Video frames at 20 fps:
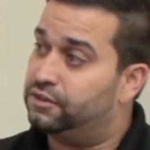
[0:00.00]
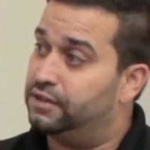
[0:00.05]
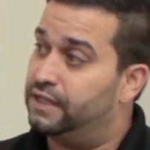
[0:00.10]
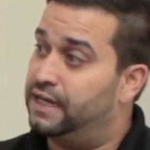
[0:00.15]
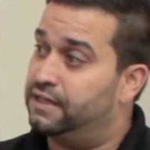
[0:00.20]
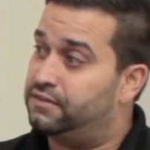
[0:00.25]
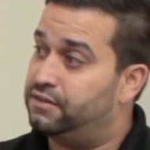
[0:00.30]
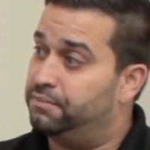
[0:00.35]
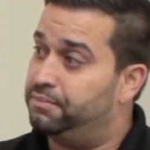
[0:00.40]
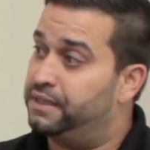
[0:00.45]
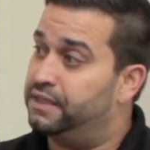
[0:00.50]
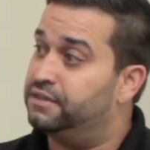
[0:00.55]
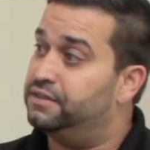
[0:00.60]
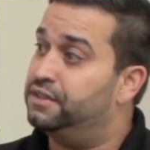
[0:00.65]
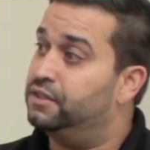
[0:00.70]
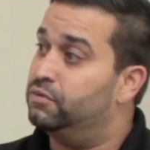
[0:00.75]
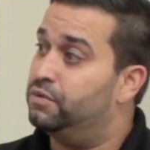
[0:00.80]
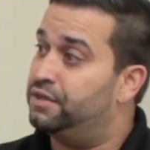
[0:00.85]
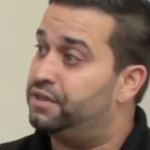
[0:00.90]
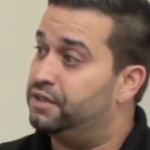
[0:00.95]
So that's a big
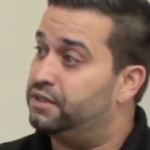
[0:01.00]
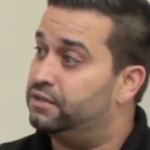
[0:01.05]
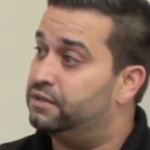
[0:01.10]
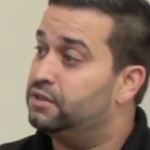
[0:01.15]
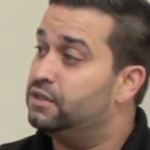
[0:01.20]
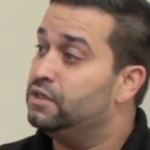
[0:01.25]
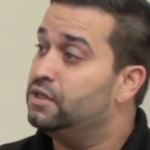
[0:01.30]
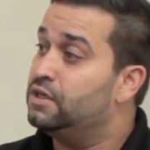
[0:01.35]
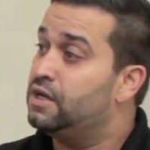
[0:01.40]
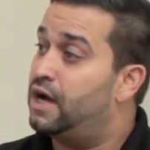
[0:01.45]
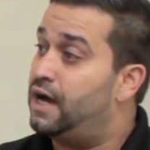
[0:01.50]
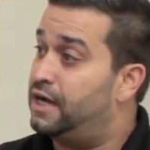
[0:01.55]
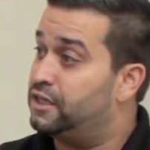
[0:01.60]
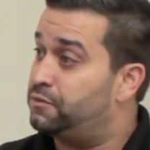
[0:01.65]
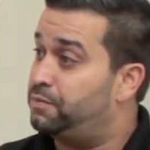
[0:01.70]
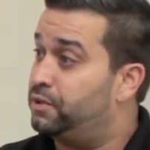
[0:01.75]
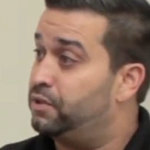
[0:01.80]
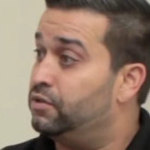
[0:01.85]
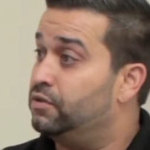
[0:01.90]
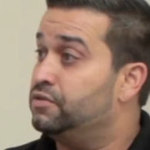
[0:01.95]
deal within
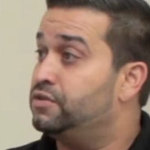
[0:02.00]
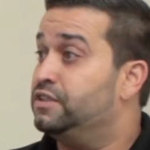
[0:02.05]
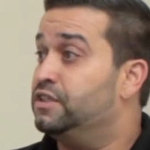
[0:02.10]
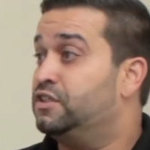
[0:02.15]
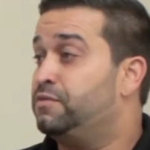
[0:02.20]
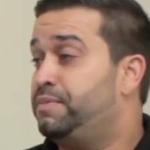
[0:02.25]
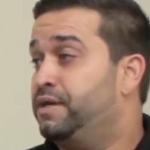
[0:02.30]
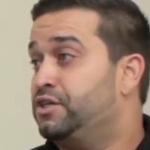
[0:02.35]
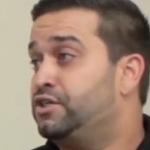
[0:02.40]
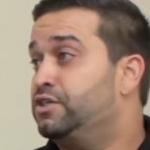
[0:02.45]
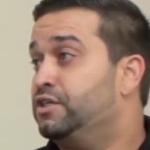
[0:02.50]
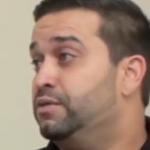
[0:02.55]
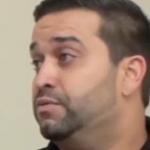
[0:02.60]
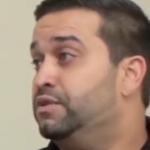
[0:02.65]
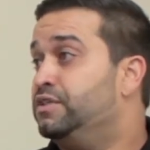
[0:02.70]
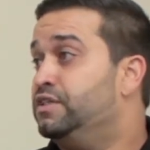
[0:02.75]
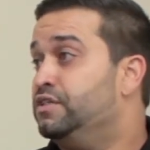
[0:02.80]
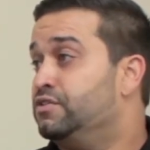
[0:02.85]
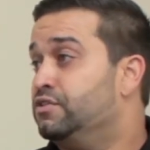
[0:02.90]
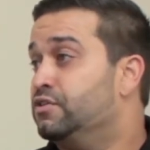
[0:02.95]
hospitals, and especially
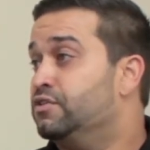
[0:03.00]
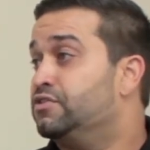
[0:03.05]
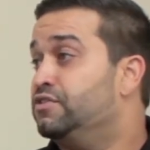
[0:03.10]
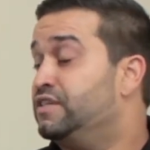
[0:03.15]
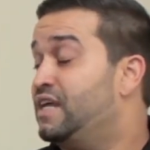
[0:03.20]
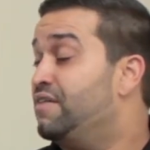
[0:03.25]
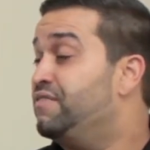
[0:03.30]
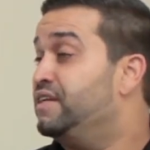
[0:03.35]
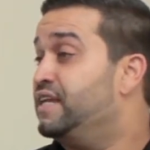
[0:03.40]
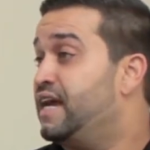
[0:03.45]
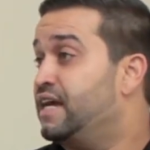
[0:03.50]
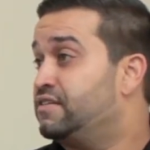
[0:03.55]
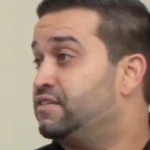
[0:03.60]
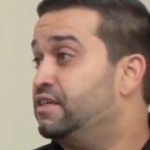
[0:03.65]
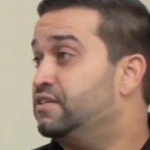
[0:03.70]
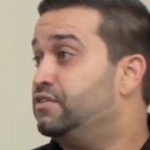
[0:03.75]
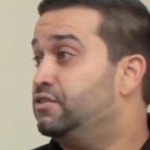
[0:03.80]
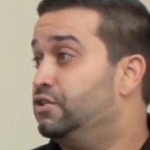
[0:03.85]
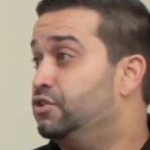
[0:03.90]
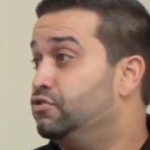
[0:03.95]
with these nurses having
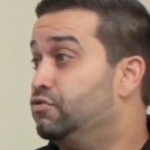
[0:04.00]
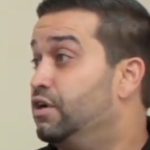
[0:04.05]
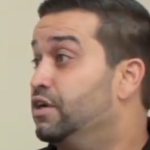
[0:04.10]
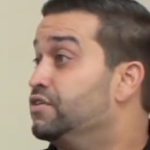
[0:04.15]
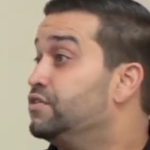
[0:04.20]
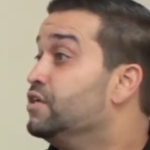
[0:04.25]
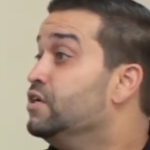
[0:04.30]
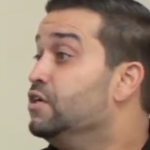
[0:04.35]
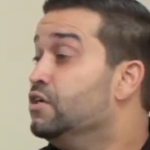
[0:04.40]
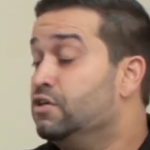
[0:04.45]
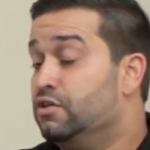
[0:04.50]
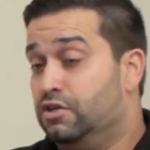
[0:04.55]
access to the drugs.